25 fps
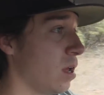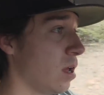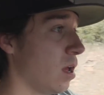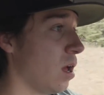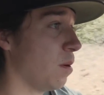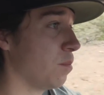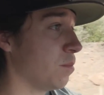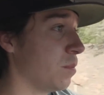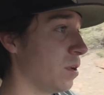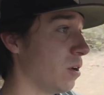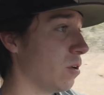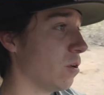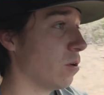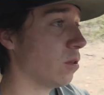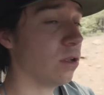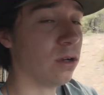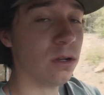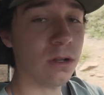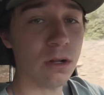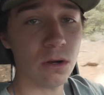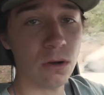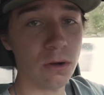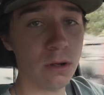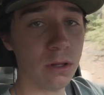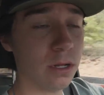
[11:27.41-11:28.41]
I'm here a
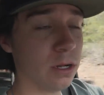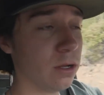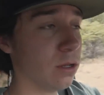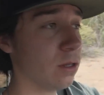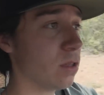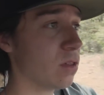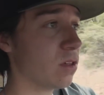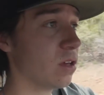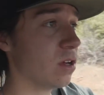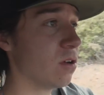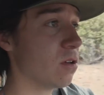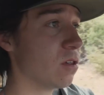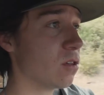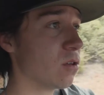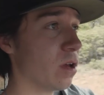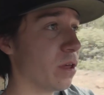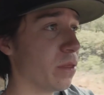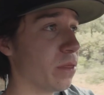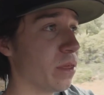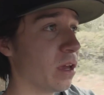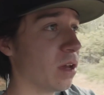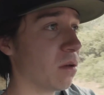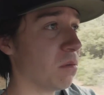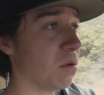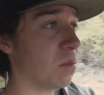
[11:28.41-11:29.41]
little earlier this year, so I
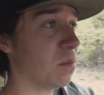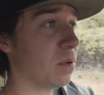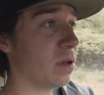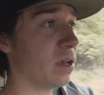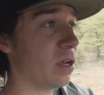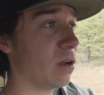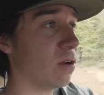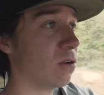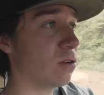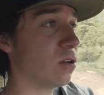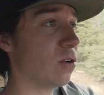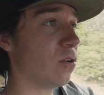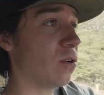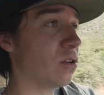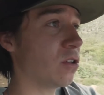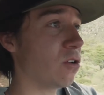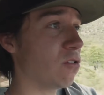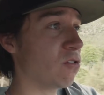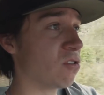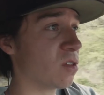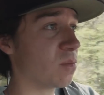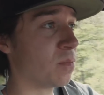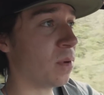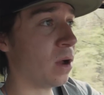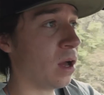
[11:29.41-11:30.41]
think I'm gonna be here during
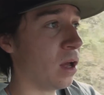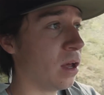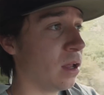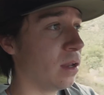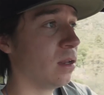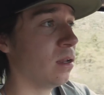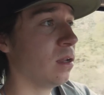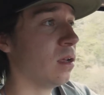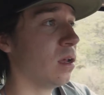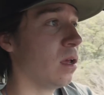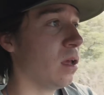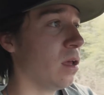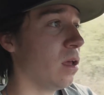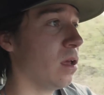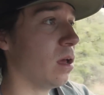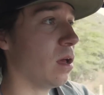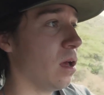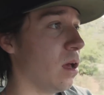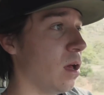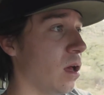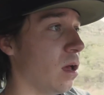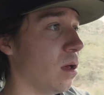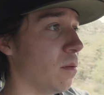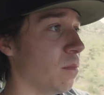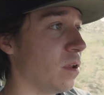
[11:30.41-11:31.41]
their spawn
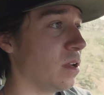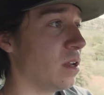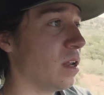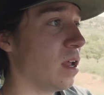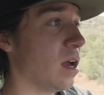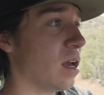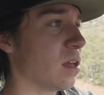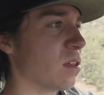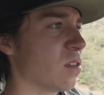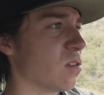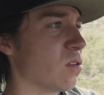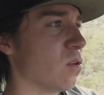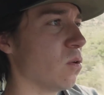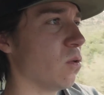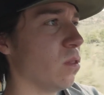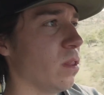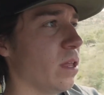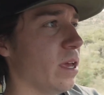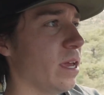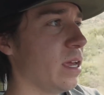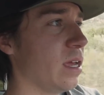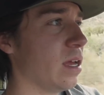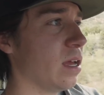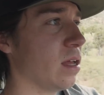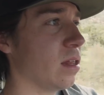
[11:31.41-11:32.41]
um, and not so
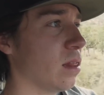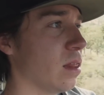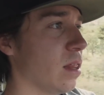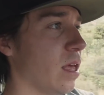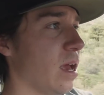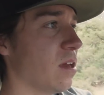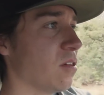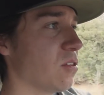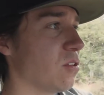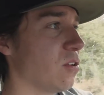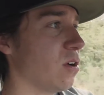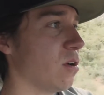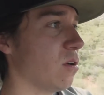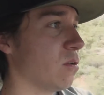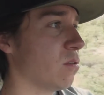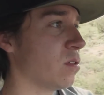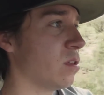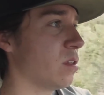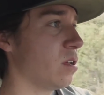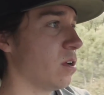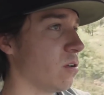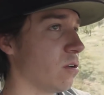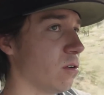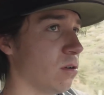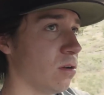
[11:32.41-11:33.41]
late. Last year I was
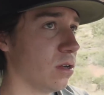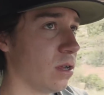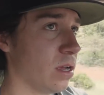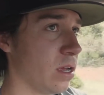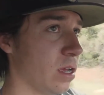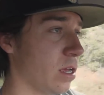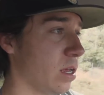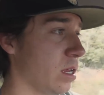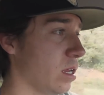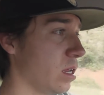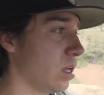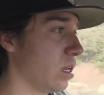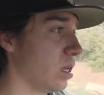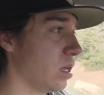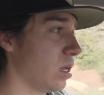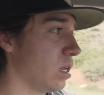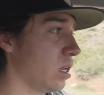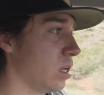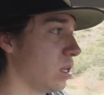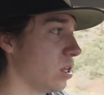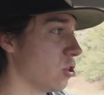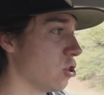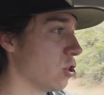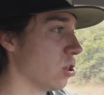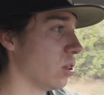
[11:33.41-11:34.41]
in there
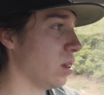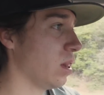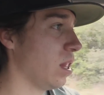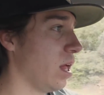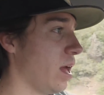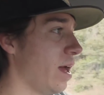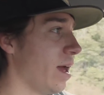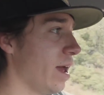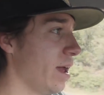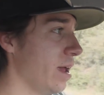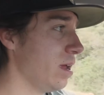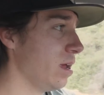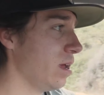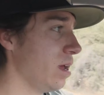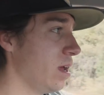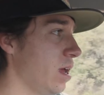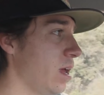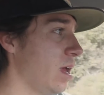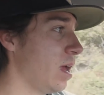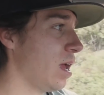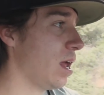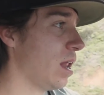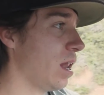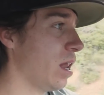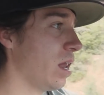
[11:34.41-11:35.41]
in July
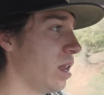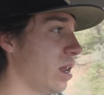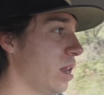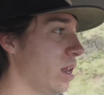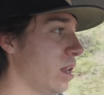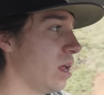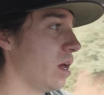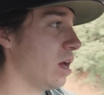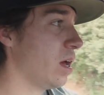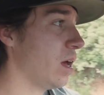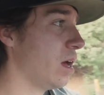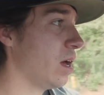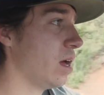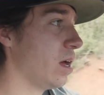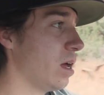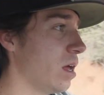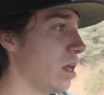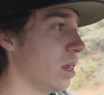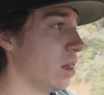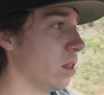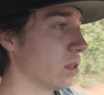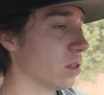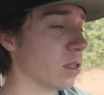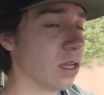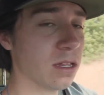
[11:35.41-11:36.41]
and uh,
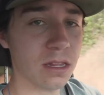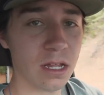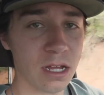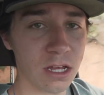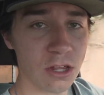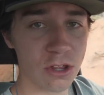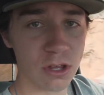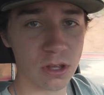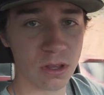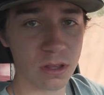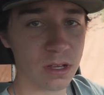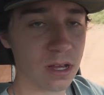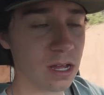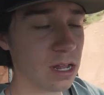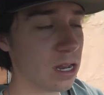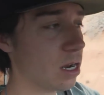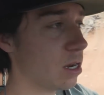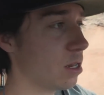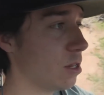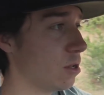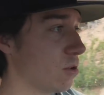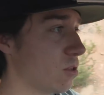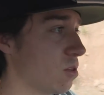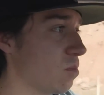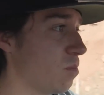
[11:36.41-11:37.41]
it looked like they just got out
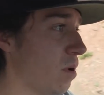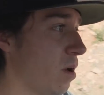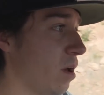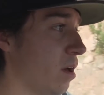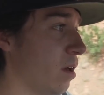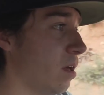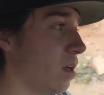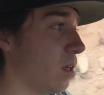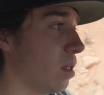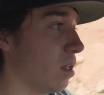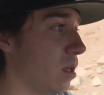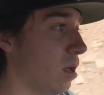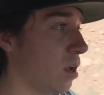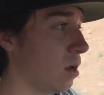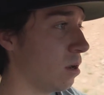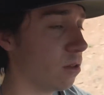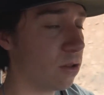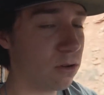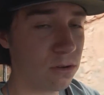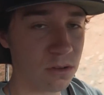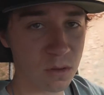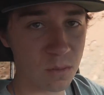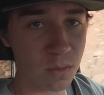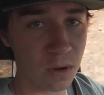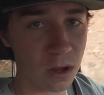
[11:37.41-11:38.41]
of their spawn out of
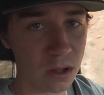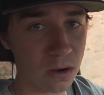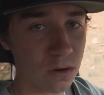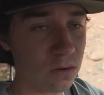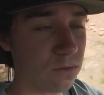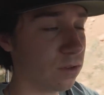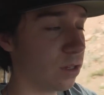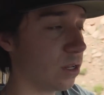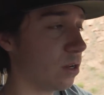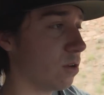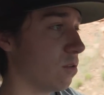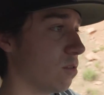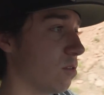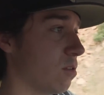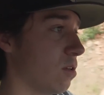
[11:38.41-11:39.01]
their spawn over there.